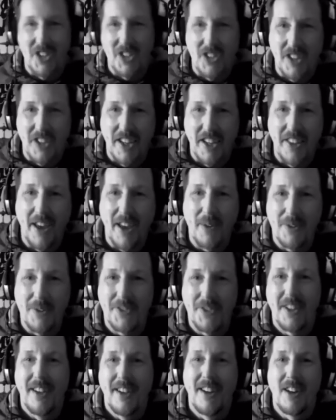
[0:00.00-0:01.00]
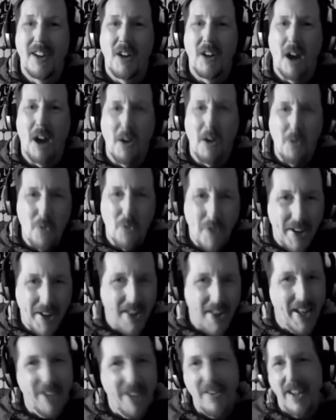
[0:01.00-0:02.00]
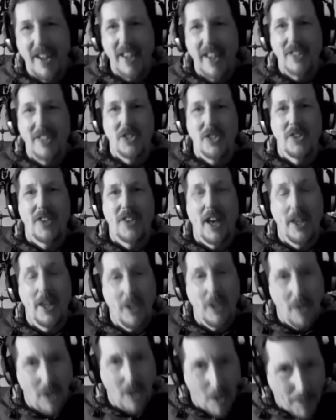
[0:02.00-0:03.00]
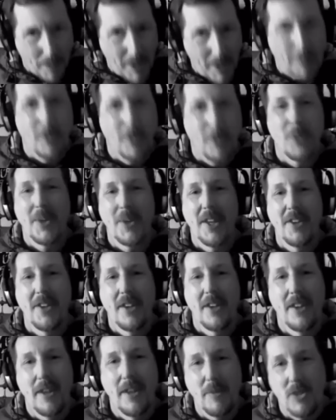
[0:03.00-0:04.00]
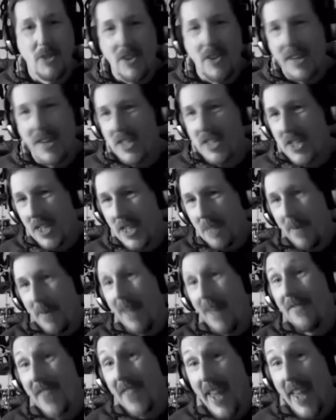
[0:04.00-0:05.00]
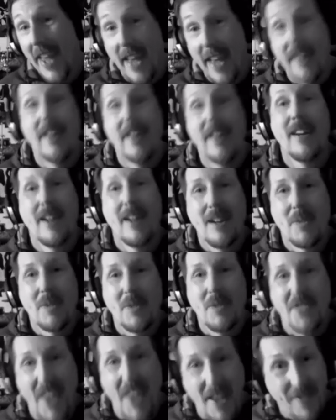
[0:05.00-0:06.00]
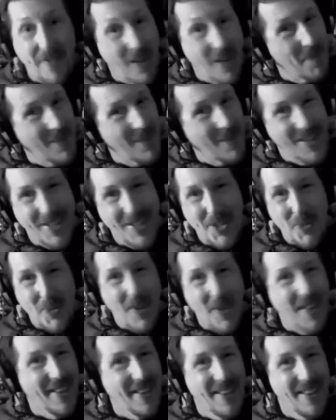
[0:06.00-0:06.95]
year. That was, I really, really enjoyed that. I know a lot of people did, and it was great to see the band there with their family as well.